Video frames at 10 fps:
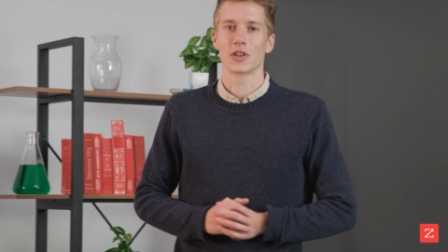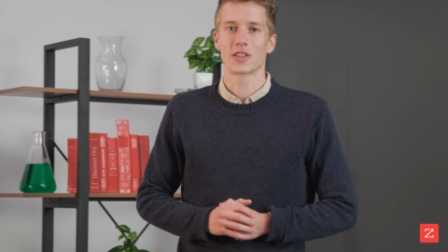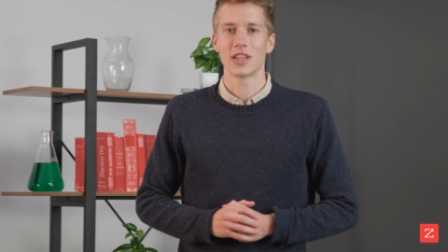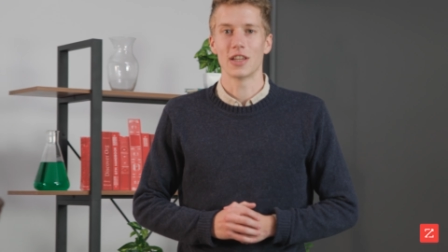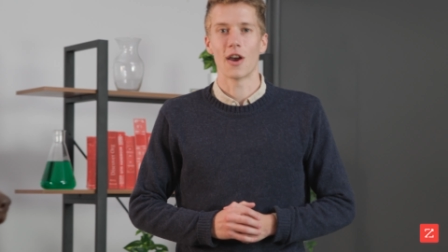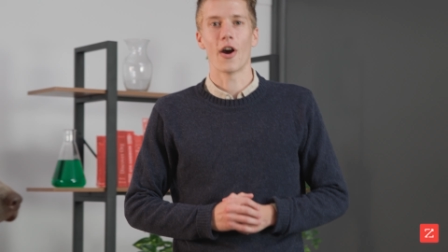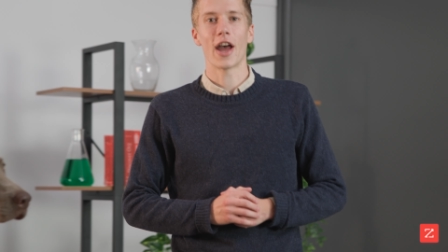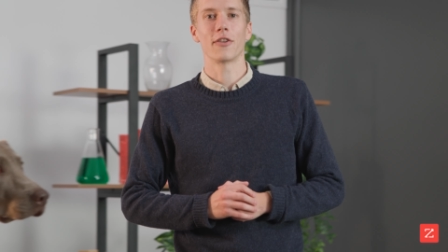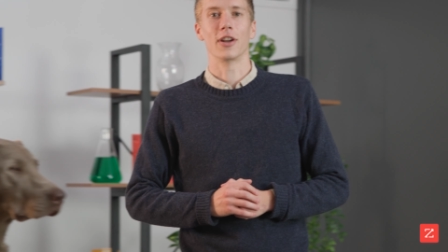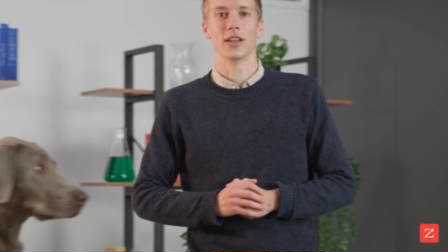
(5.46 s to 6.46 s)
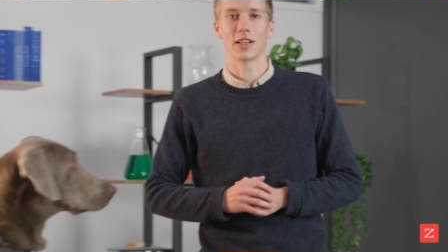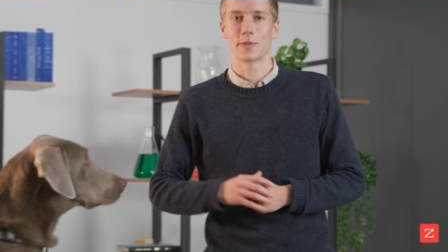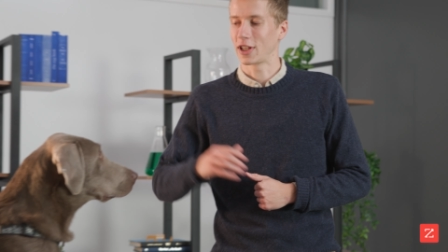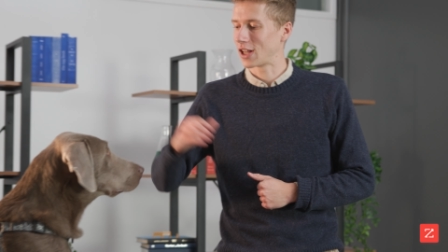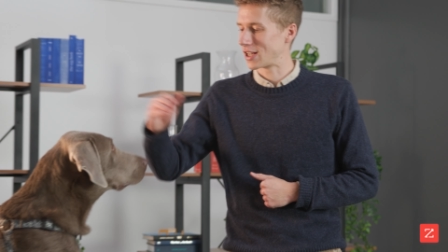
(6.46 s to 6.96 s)
our C E O Henry
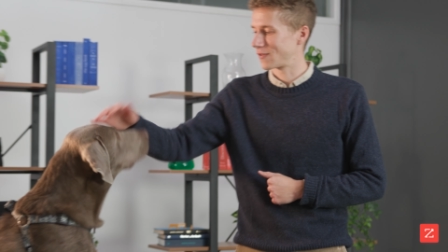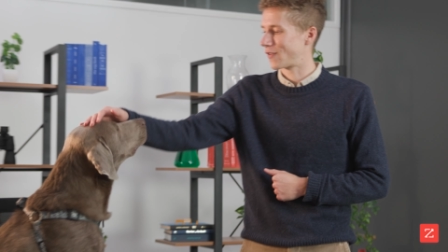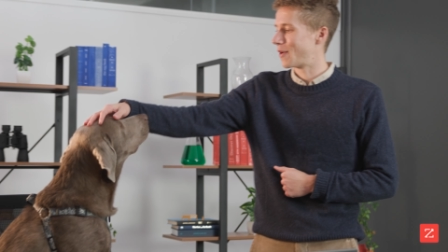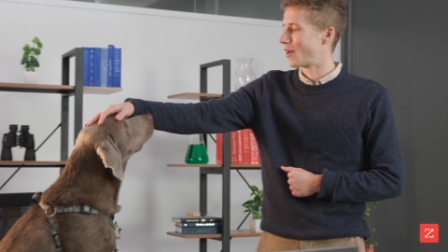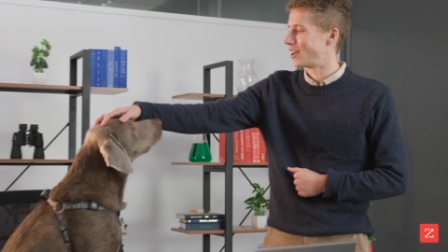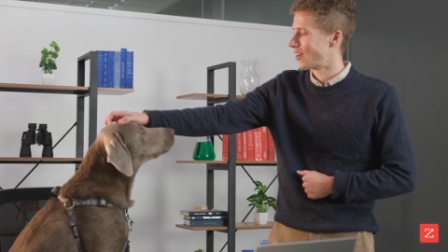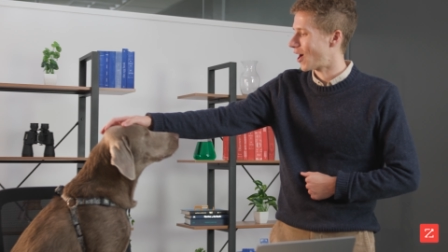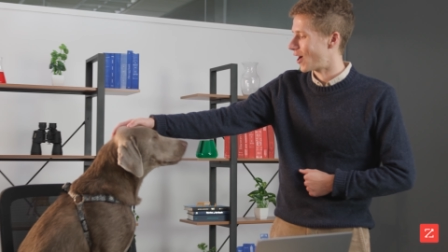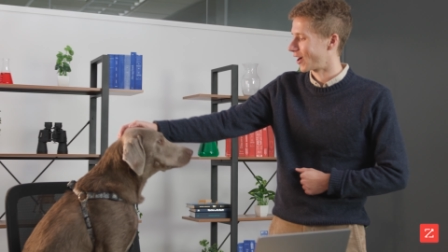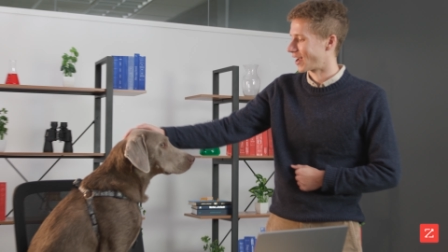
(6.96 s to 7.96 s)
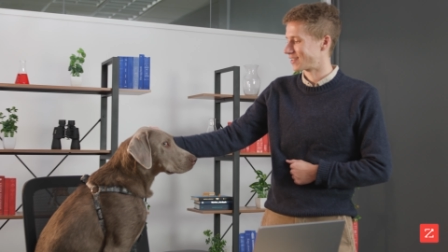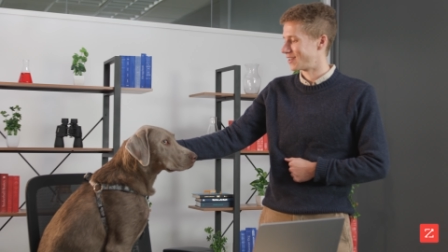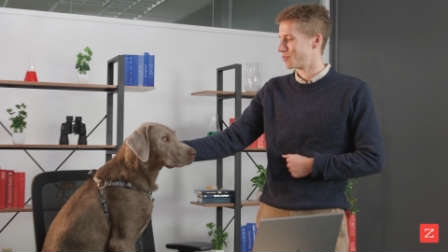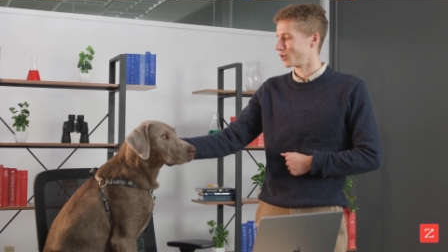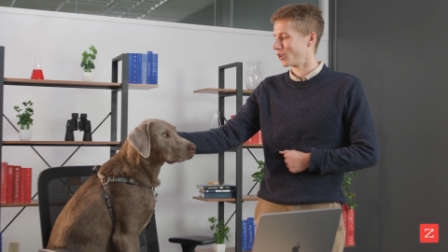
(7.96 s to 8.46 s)
lets me classify my dog as
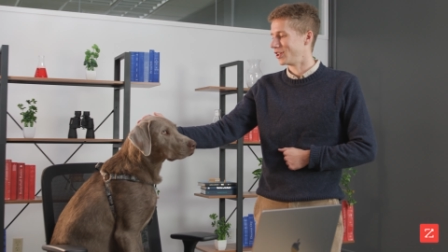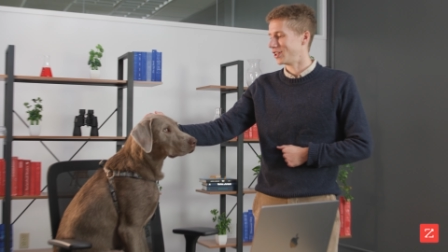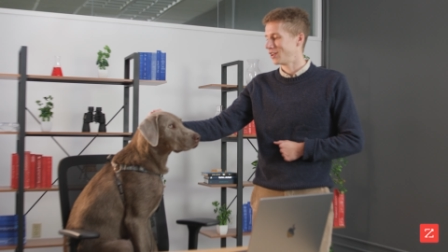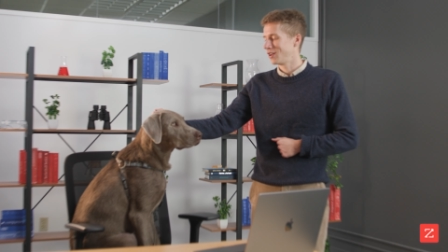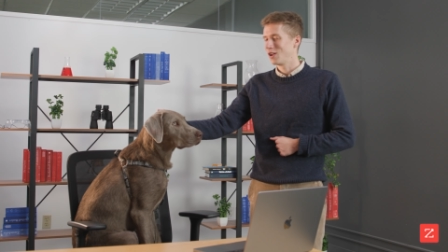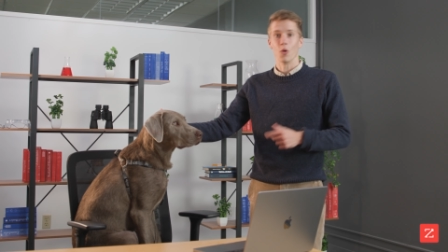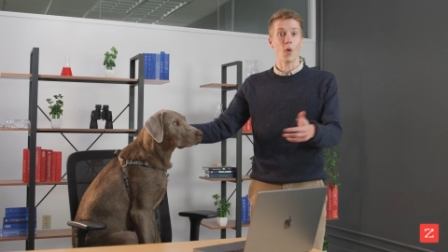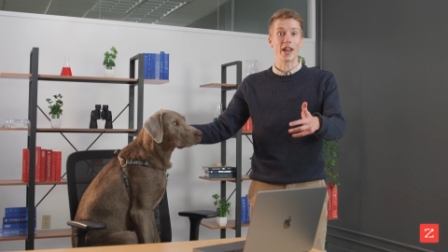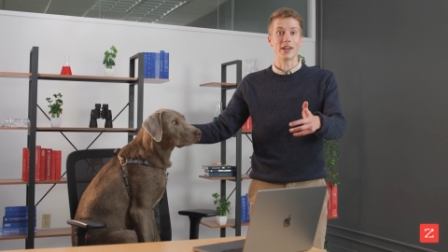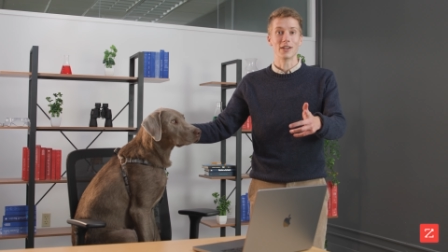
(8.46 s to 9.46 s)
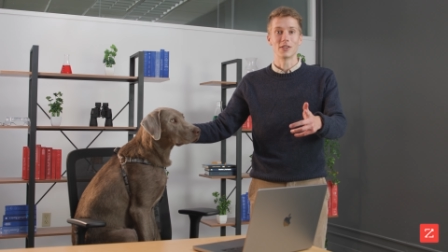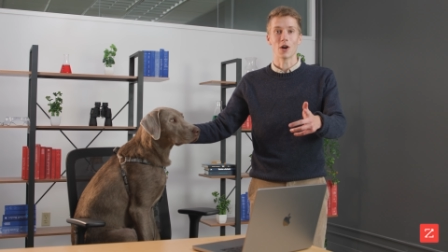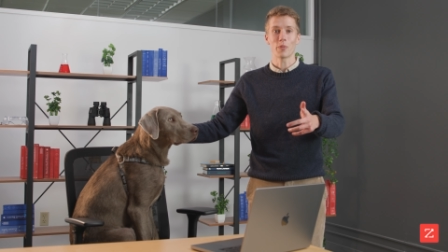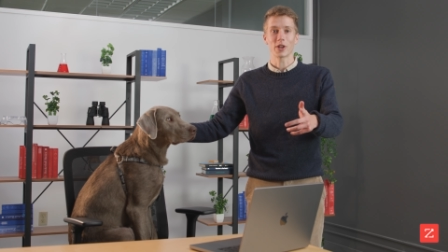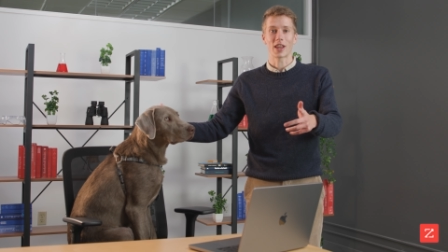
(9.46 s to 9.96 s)
an employee. Wait,
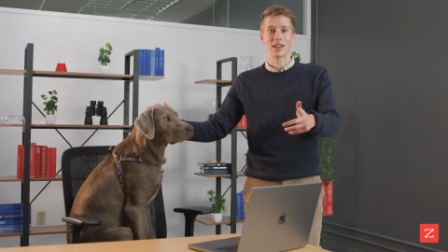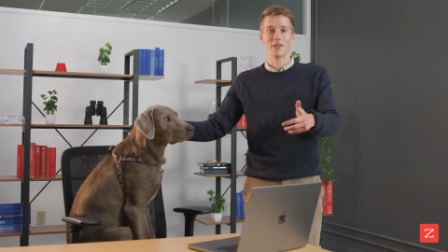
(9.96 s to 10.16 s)
don't put that